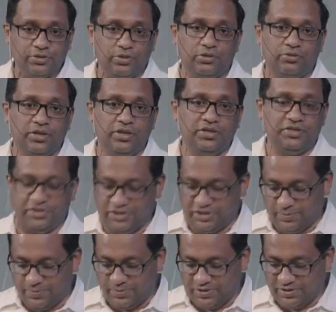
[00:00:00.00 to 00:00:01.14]
That's what James
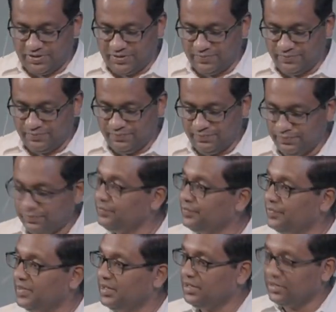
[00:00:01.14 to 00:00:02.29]
means when he says sin gives
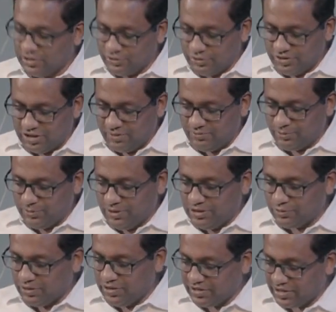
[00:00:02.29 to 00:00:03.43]
birth to
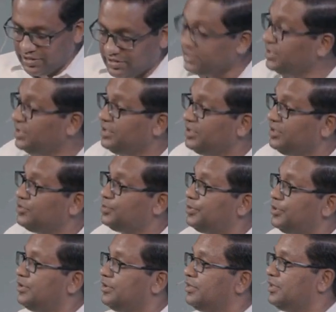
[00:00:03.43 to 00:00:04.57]
death.
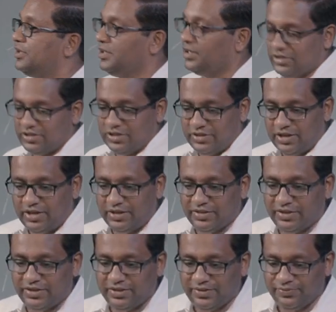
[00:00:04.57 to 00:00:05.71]
Sin kills us.
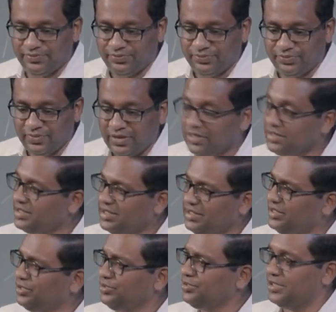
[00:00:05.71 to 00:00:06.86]
Sin
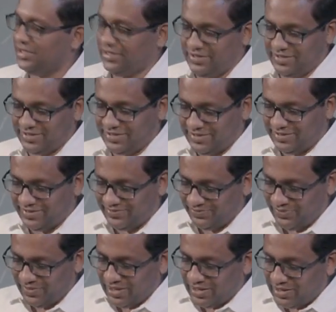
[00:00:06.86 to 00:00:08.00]
kills every human
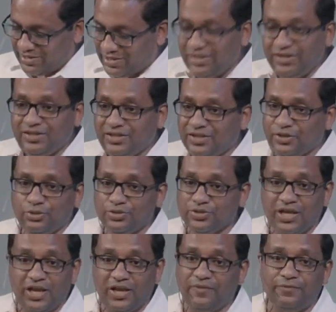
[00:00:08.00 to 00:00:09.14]
relationship.
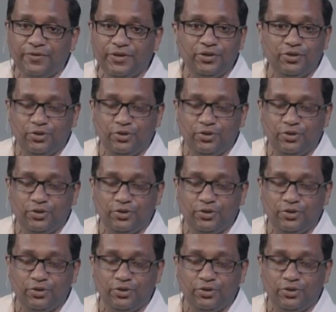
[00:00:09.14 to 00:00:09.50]
Sin